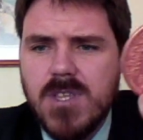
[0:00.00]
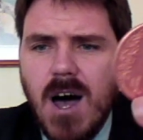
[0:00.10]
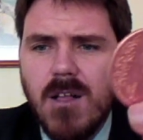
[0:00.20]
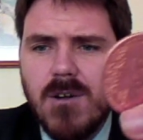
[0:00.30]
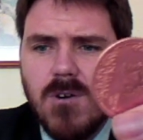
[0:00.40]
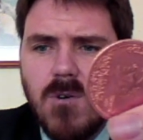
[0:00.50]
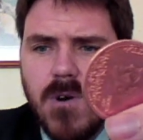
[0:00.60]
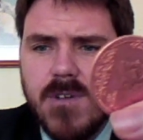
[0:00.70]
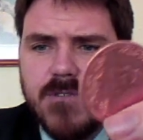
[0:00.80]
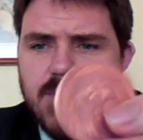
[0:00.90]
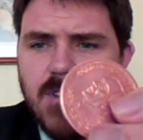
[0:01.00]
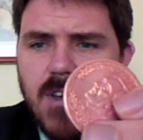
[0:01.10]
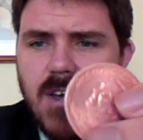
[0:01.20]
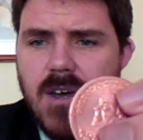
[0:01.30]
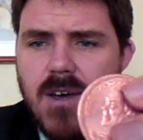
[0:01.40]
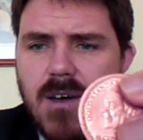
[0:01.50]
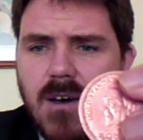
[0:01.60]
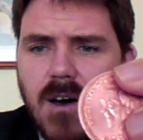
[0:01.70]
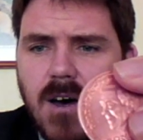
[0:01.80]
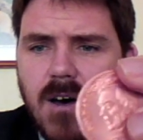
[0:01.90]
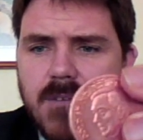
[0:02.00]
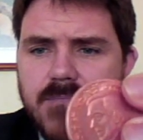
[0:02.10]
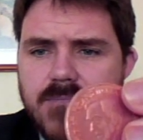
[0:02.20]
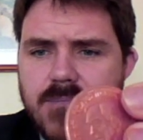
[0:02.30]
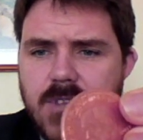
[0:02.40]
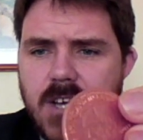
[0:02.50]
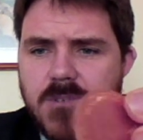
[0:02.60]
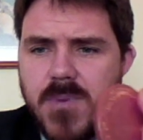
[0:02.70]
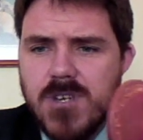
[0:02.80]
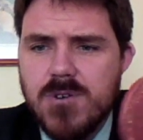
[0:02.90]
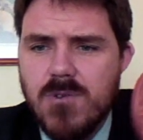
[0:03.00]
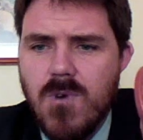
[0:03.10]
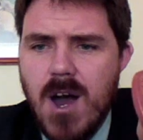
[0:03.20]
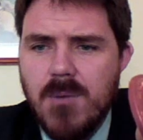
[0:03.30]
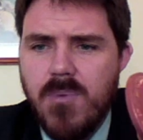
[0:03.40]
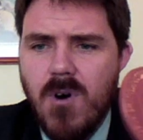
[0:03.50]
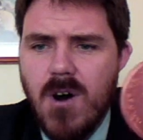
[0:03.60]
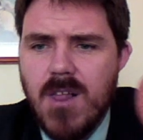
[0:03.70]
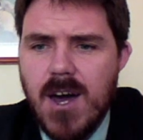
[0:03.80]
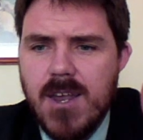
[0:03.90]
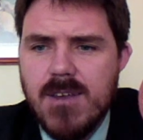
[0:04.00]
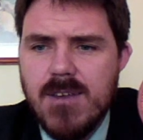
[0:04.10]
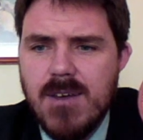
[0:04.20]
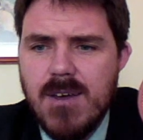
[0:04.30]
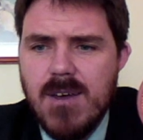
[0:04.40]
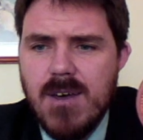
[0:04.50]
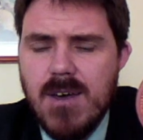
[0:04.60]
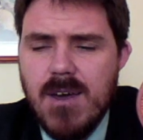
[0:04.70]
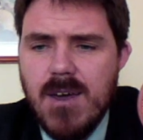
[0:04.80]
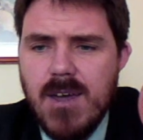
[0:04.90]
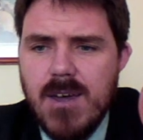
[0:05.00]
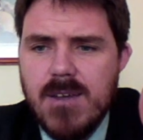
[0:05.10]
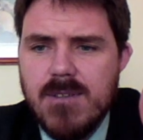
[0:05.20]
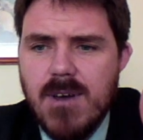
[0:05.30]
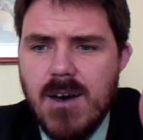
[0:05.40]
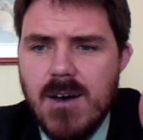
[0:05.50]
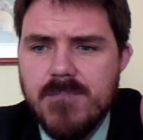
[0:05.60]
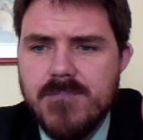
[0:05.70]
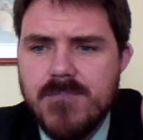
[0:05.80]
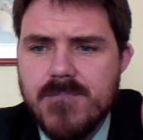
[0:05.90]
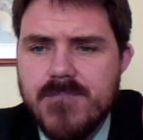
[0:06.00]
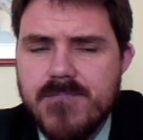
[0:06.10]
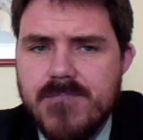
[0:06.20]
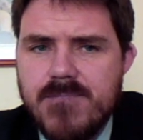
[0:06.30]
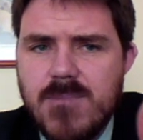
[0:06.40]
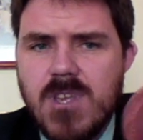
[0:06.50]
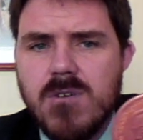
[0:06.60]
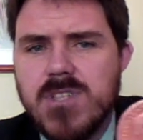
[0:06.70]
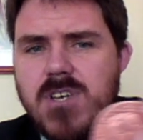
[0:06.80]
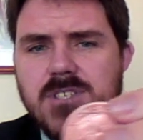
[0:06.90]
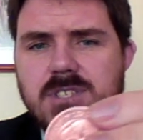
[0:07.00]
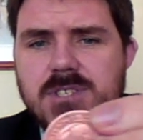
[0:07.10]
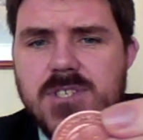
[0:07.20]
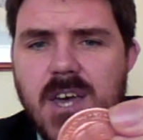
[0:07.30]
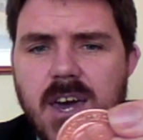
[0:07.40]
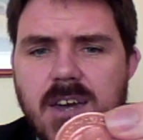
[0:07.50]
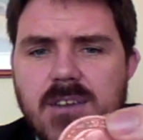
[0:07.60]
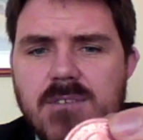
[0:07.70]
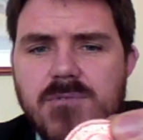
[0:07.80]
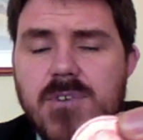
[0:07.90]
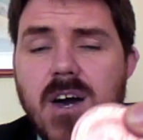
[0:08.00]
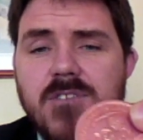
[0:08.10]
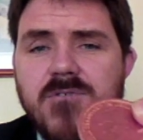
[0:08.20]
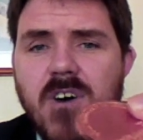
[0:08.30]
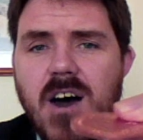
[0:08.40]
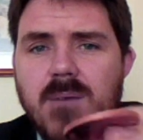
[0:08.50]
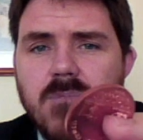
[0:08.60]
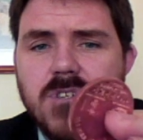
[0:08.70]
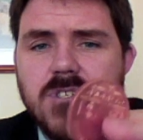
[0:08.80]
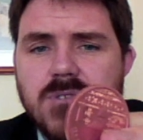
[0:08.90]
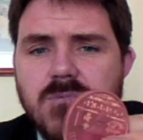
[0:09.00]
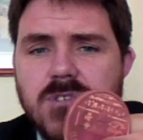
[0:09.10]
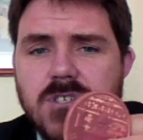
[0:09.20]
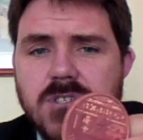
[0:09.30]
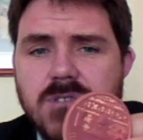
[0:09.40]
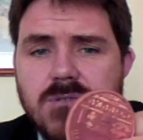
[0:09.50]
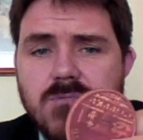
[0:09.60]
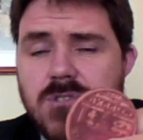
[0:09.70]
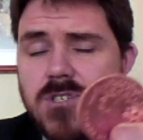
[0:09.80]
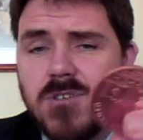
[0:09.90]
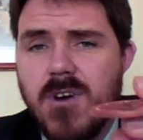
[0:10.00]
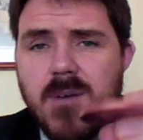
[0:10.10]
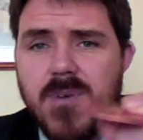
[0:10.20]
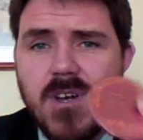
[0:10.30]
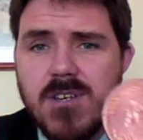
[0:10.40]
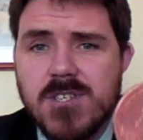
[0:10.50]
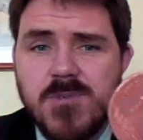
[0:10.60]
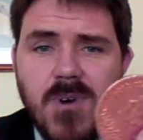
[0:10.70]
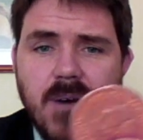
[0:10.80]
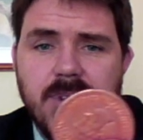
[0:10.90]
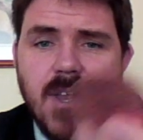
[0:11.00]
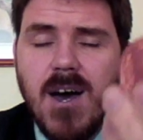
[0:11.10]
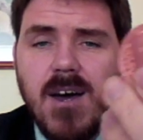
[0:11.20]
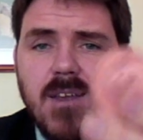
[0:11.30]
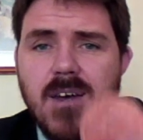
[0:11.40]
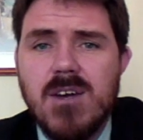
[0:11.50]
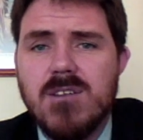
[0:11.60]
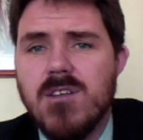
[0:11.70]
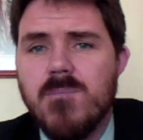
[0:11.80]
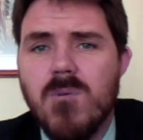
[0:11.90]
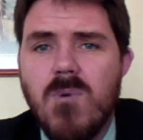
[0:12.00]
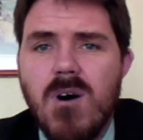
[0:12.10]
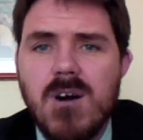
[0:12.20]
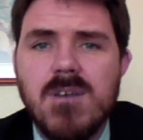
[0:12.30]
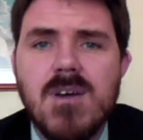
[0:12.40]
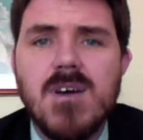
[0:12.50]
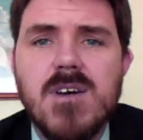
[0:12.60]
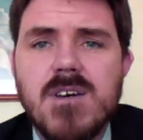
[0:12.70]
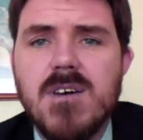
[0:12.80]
Liberty dollar coins that has a picture of Ron Paul on it. And it doesn't say 3/9 fine, which is great, because it's probably not, number one.